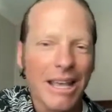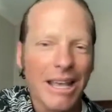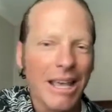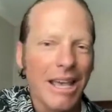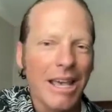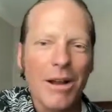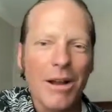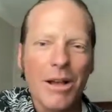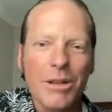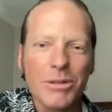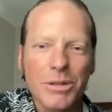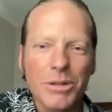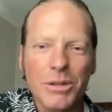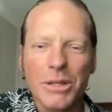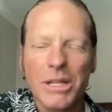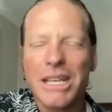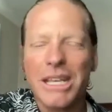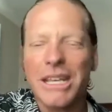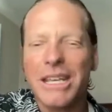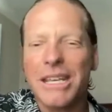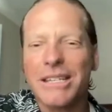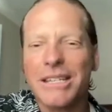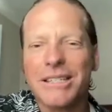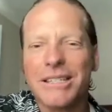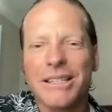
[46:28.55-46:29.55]
and also the
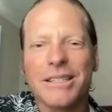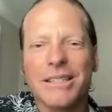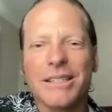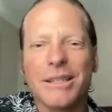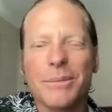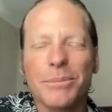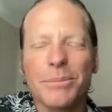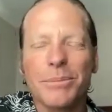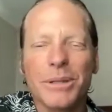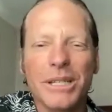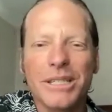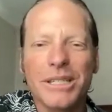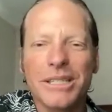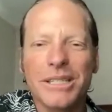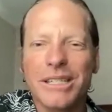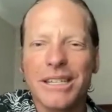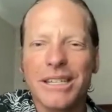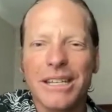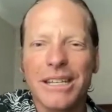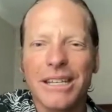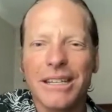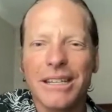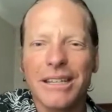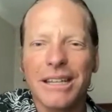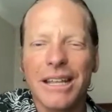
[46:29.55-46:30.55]
ease and
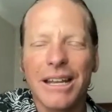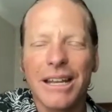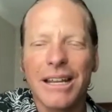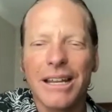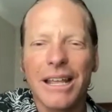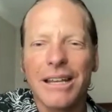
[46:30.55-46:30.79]
simplicity that it,